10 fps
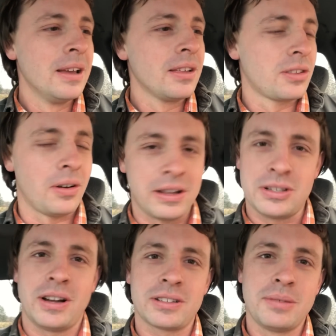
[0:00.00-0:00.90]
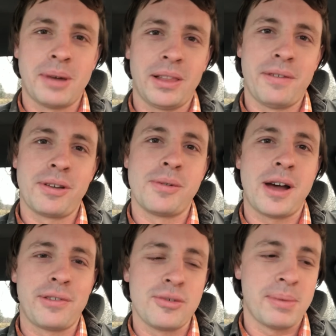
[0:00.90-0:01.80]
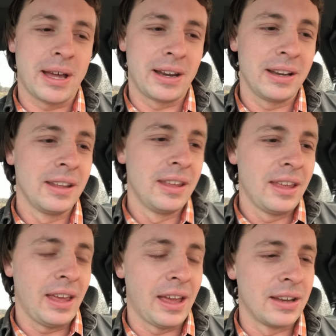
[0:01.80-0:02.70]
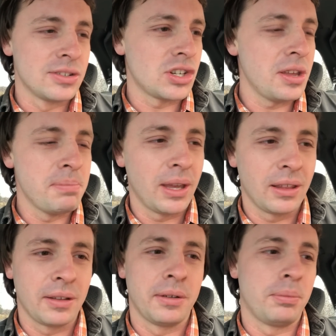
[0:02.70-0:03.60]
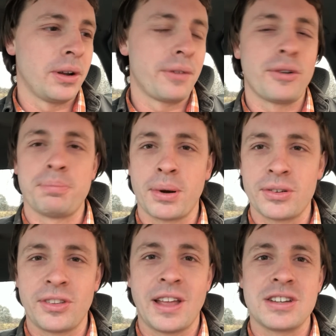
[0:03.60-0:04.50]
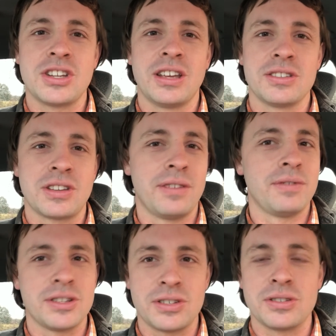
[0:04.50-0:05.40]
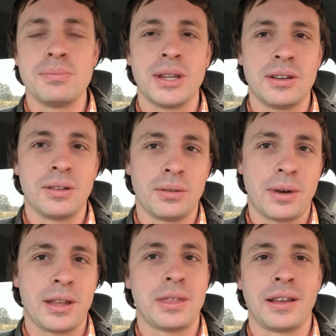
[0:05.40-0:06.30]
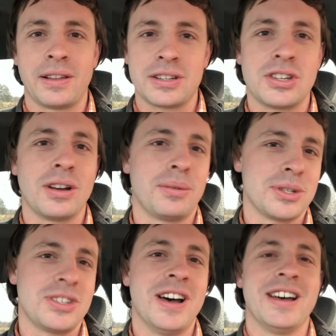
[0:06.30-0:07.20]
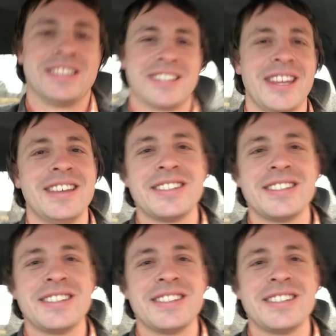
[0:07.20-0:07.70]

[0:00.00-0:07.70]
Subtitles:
So I talked to my loving wife about it, and she, being the wonderful person that she is, convinces me to do the right thing like she always does.